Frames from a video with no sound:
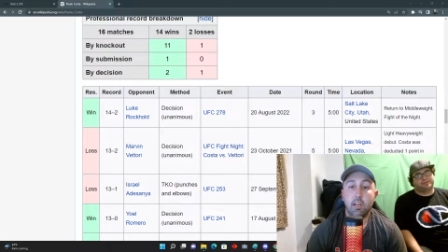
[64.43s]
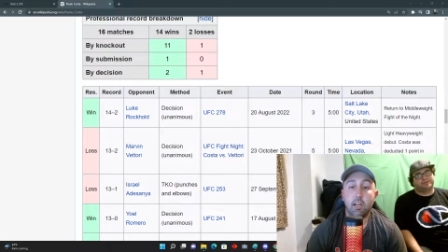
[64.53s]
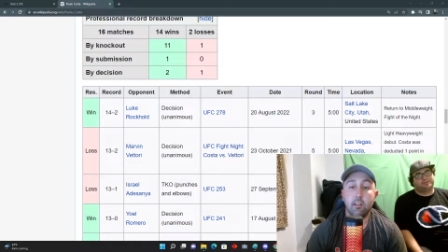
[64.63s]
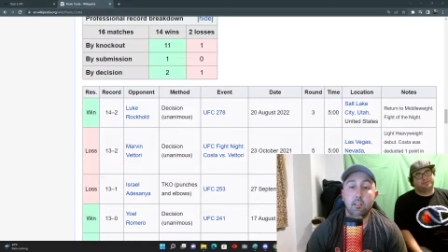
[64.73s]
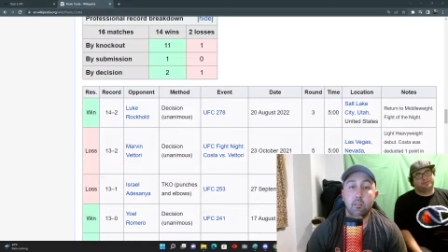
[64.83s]

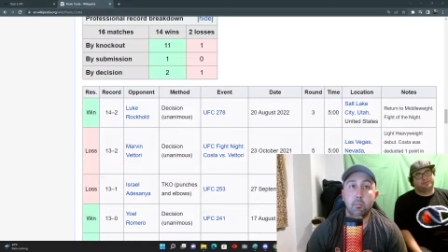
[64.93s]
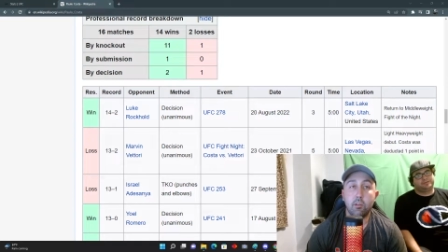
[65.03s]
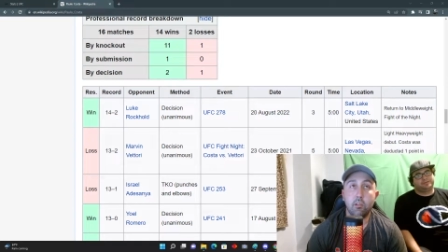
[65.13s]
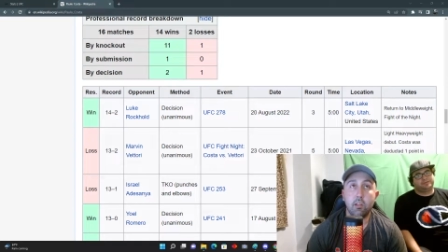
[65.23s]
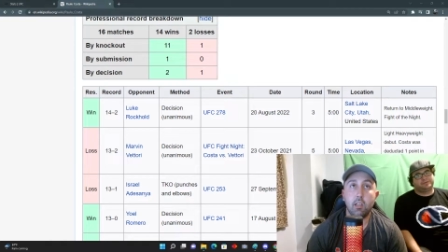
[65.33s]
Honestly,
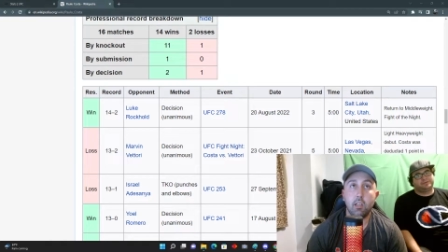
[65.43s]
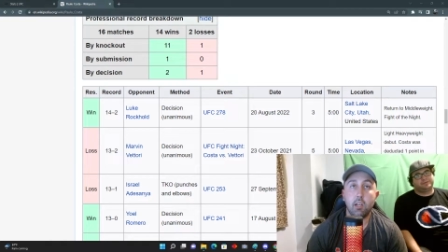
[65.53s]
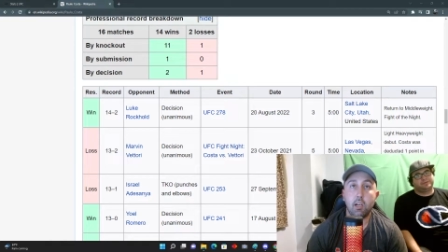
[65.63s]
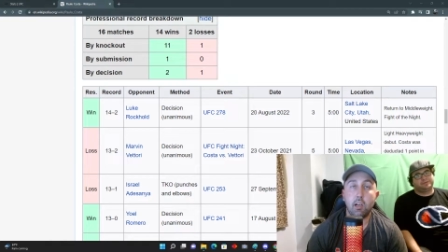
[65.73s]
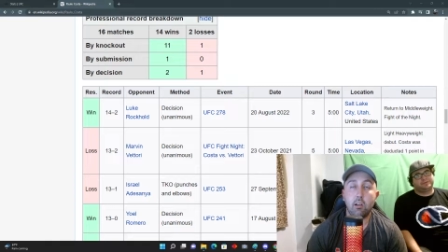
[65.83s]
bro, like
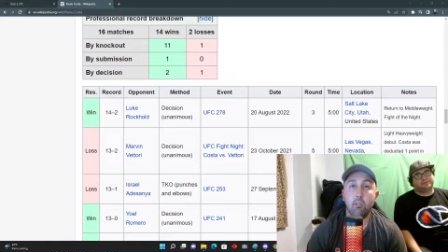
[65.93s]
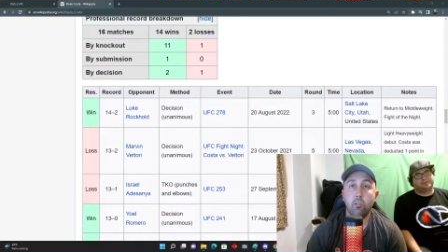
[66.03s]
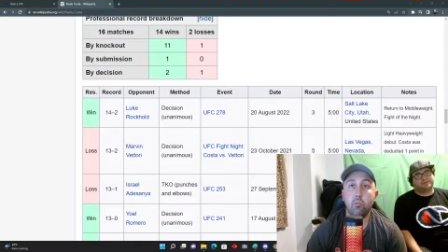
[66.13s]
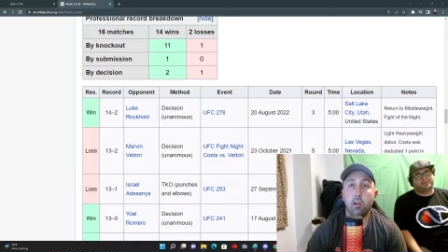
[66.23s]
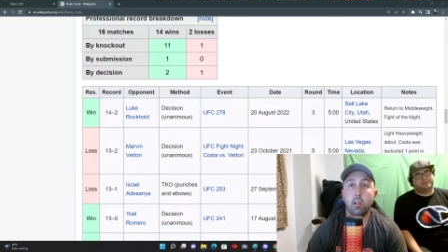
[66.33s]
I don't
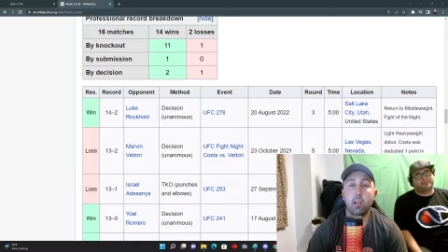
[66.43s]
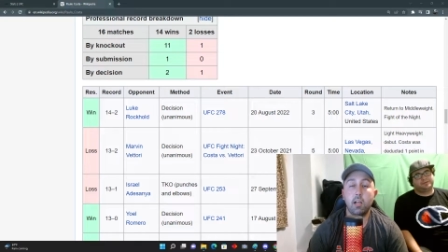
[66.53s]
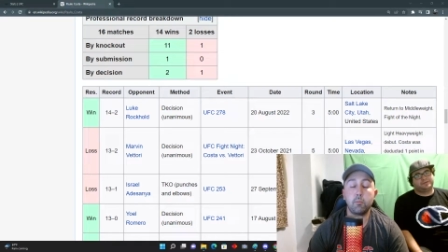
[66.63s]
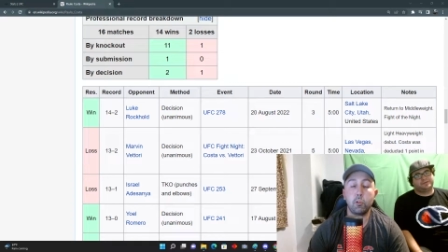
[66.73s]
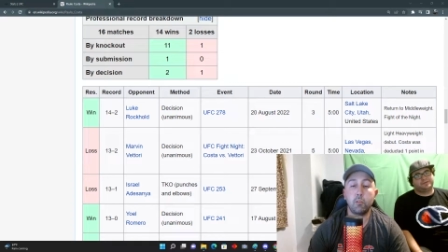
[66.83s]
know why
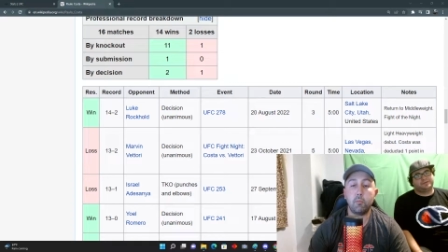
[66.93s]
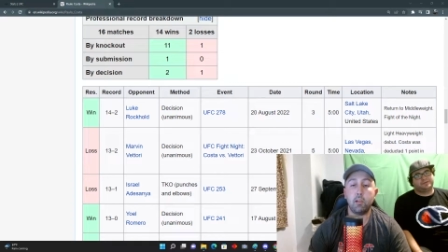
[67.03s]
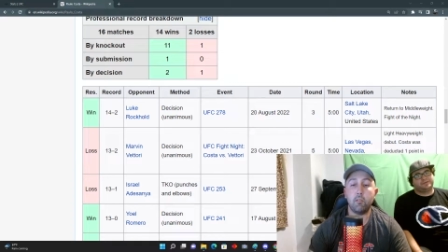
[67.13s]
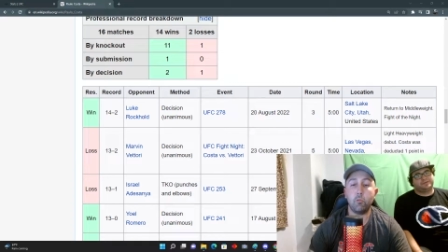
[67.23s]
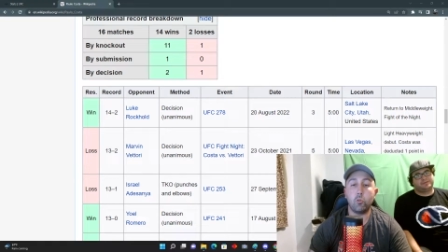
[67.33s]
Khamzat
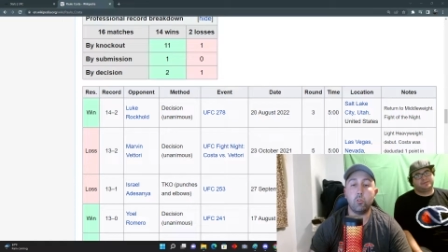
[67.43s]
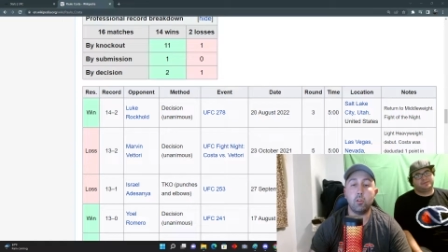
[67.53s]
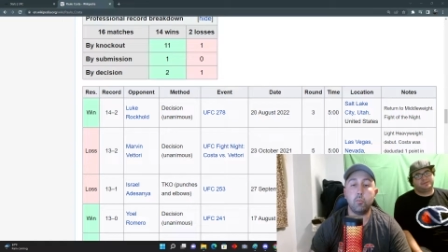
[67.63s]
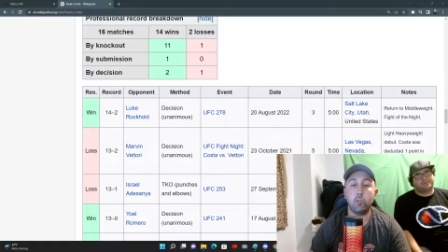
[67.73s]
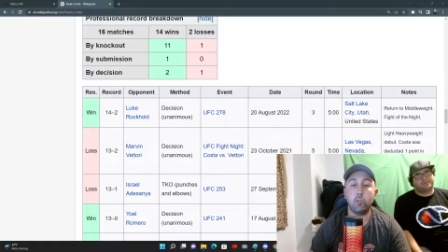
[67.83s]
Chimaev would call
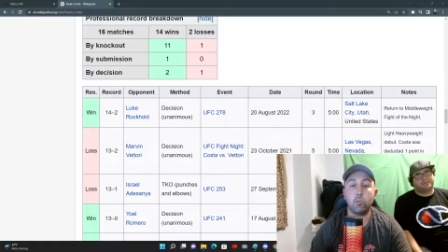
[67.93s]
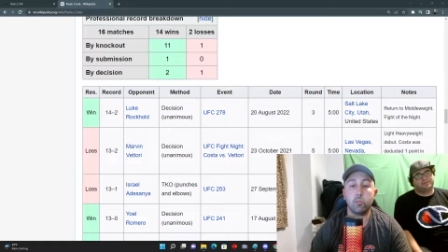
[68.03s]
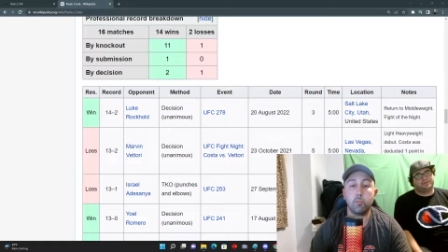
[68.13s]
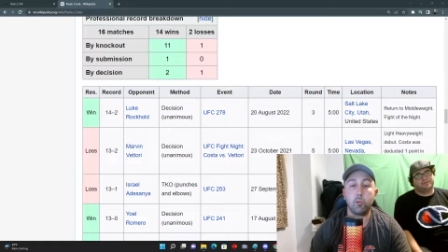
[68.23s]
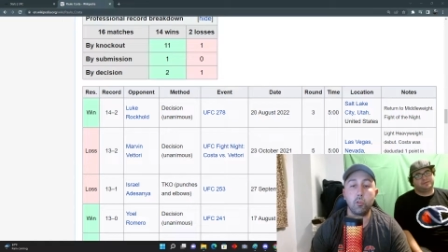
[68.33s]
out Paulo
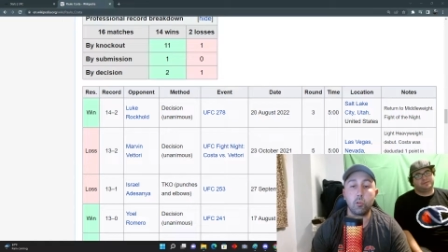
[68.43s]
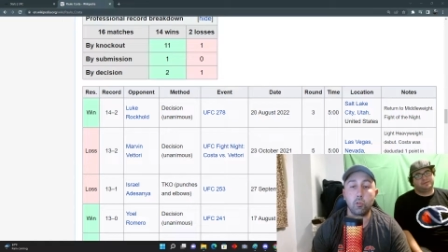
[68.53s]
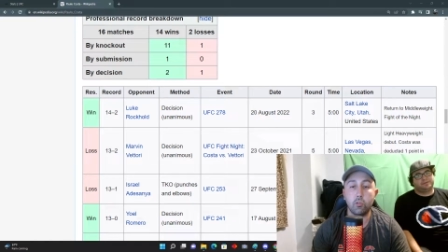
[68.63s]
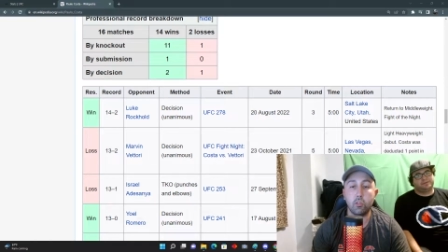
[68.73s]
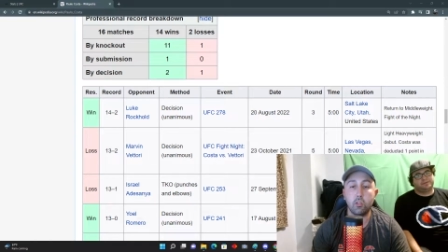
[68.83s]
Costa. Like Paulo
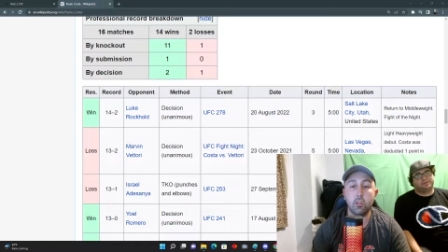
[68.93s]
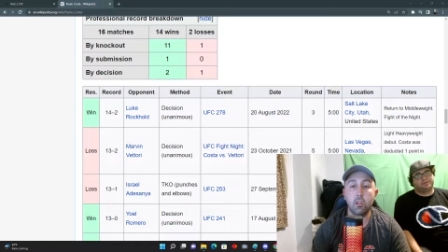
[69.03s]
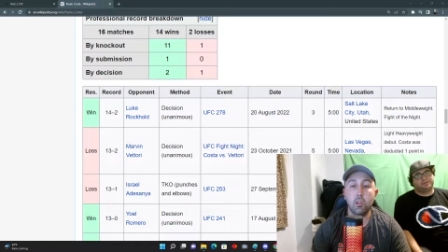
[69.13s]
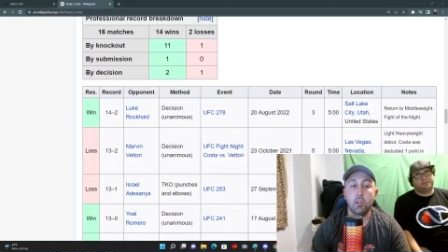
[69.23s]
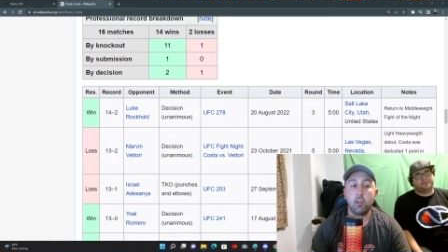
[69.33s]
Costa,
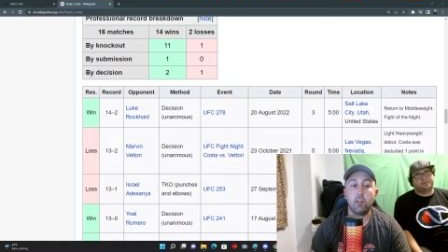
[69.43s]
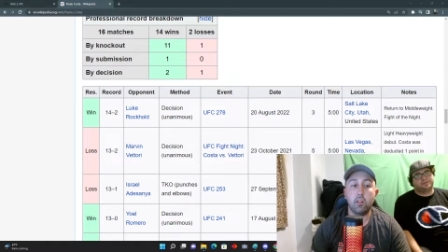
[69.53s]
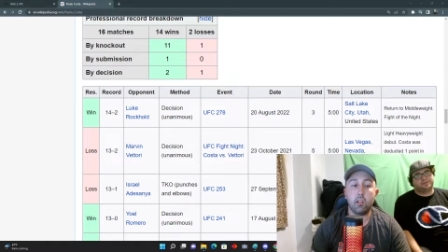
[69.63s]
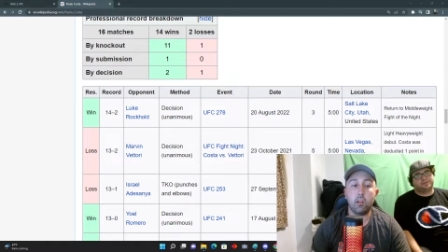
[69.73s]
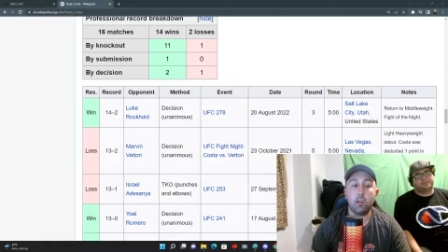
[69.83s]

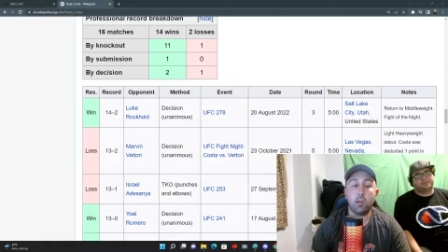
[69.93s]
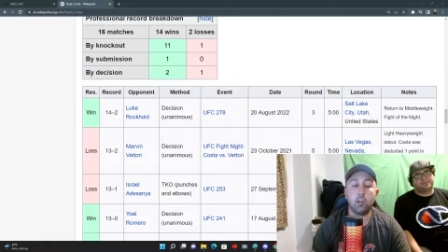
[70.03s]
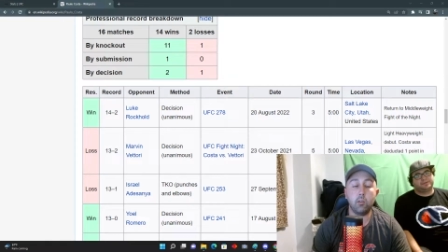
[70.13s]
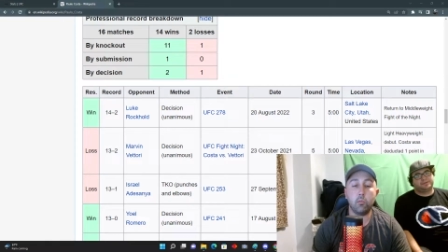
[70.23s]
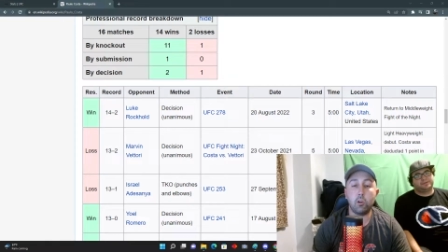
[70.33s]
like I
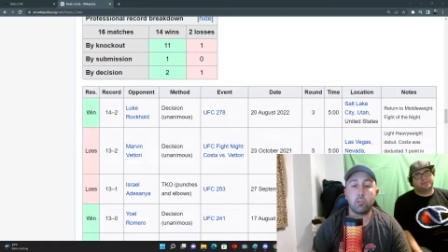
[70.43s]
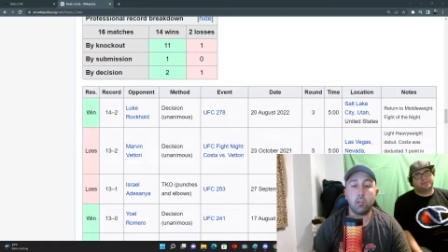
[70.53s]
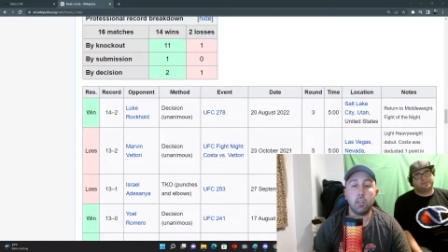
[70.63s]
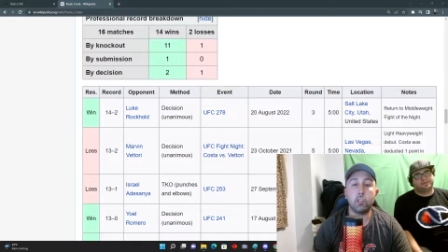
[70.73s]
heard he walks around